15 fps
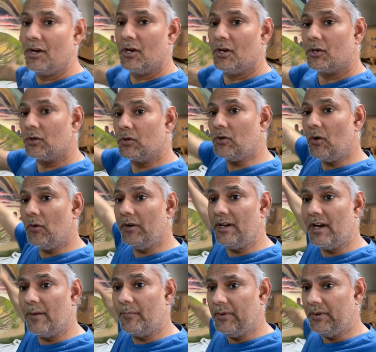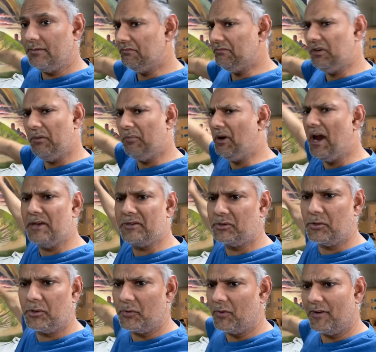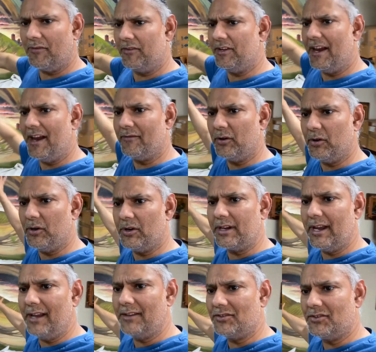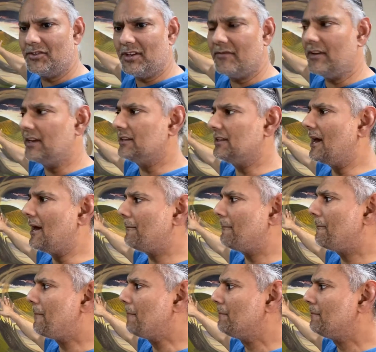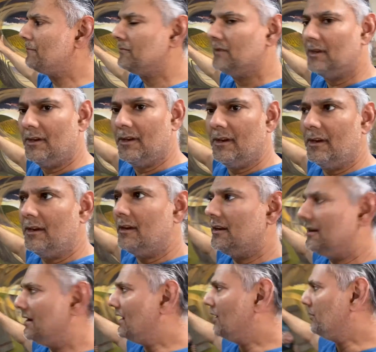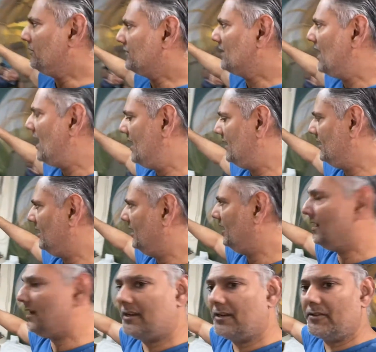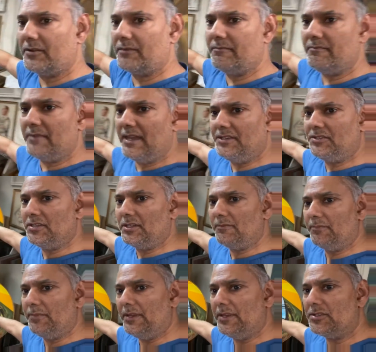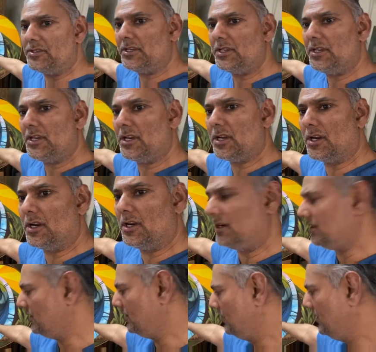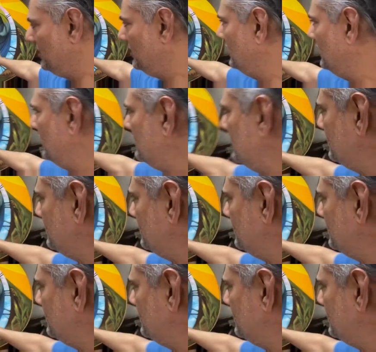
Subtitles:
growing up in Nebraska or wherever they have hurricanes and stuff like that. Now we've got another amazing piece here. And as